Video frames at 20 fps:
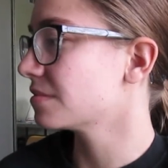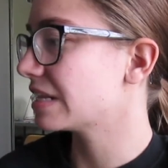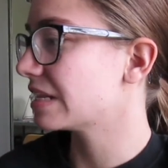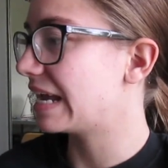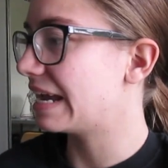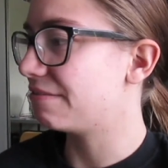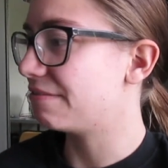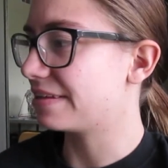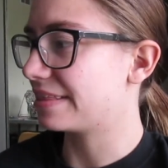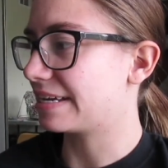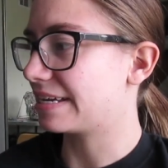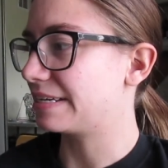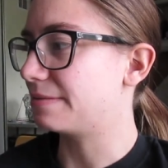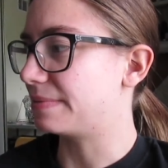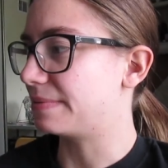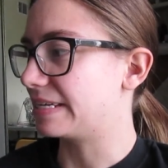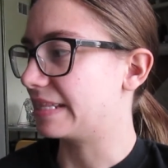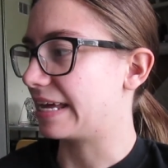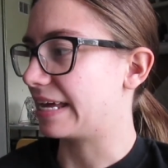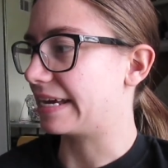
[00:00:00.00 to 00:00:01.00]
everything to
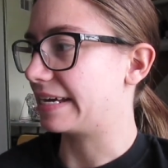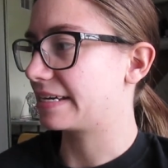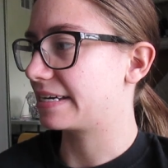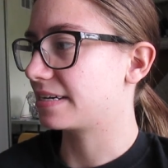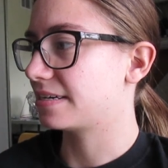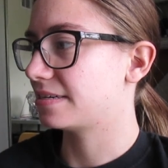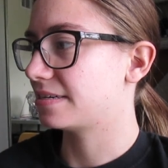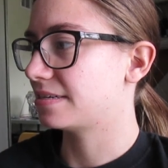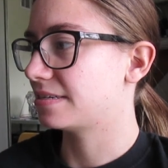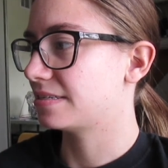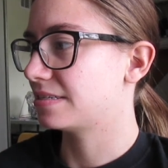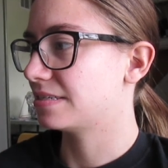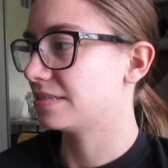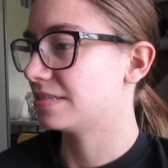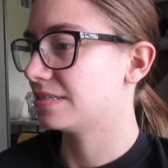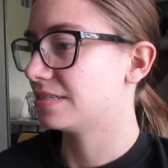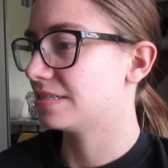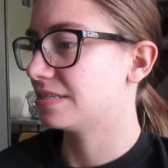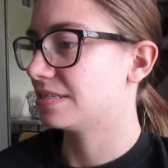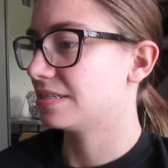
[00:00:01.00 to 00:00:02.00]
be like
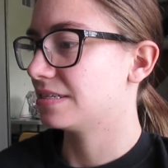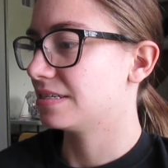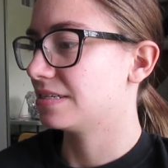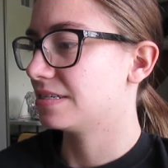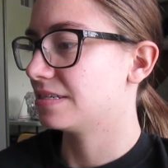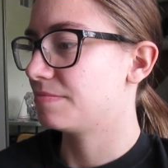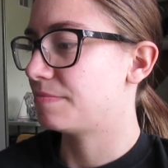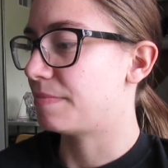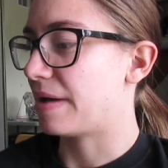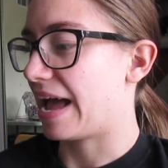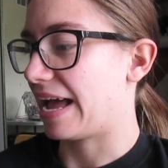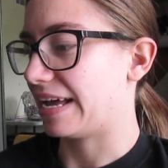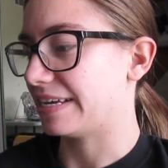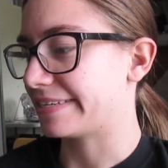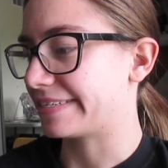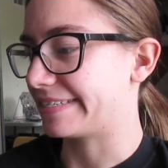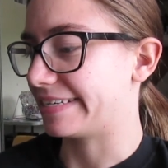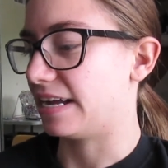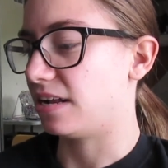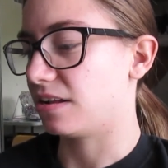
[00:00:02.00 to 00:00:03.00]

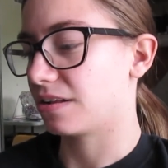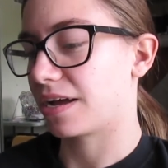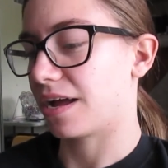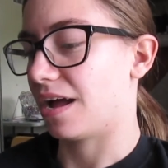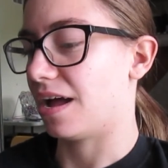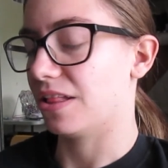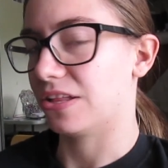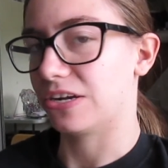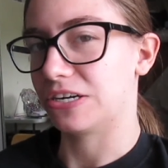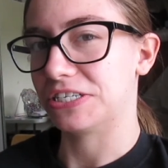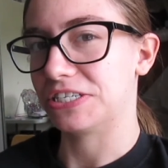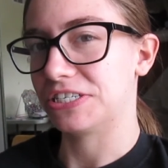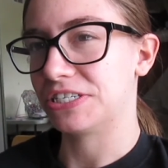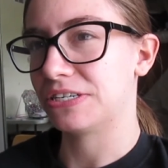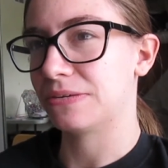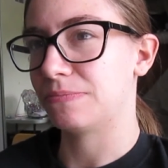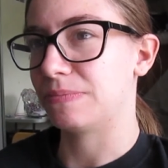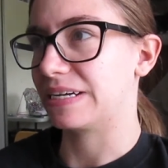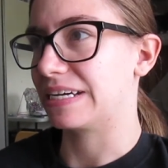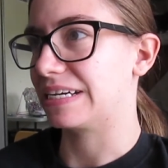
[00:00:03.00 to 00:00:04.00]
pastel
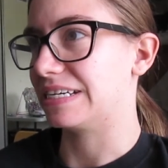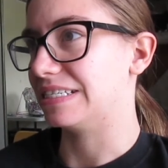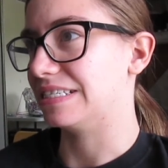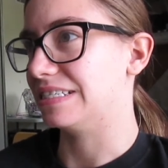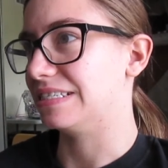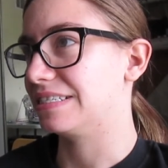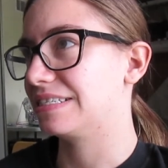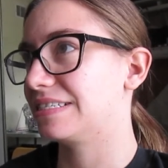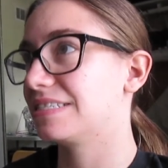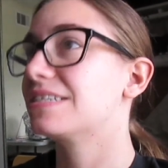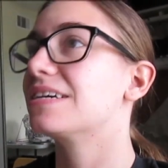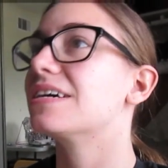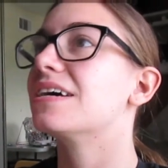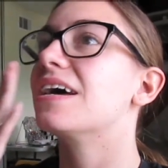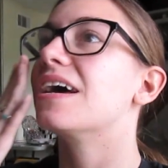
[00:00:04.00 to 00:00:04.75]
colors because